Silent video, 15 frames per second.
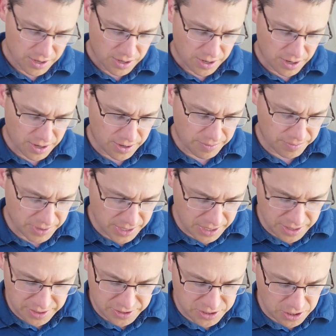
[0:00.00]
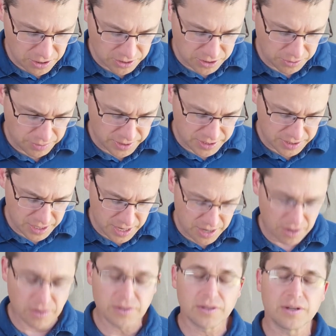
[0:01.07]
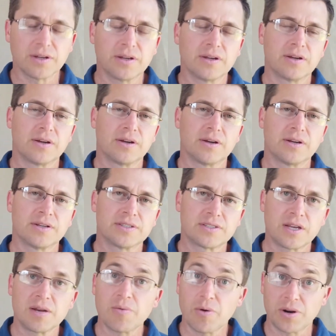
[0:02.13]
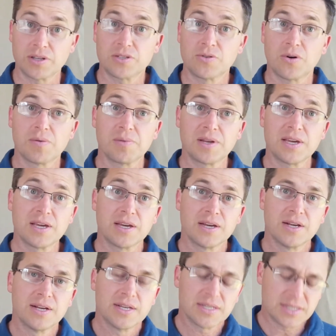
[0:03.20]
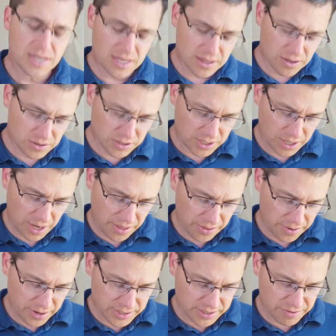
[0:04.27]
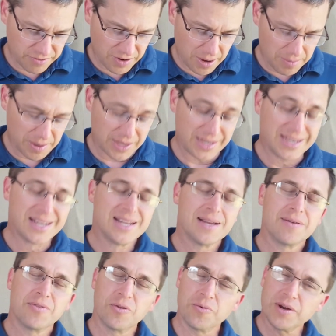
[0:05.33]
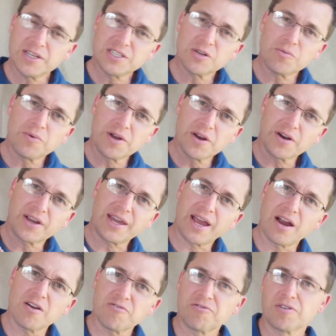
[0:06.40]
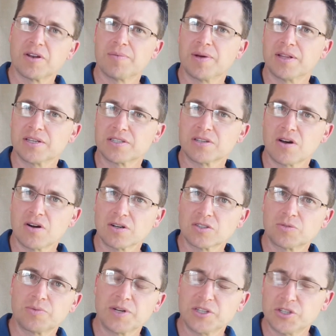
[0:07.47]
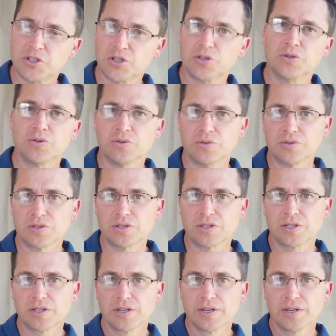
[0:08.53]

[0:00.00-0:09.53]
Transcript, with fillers: um, any of the songs that we sing on uh, Sunday mornings normally, sing those together as a family. The reason we are careful about the songs we choose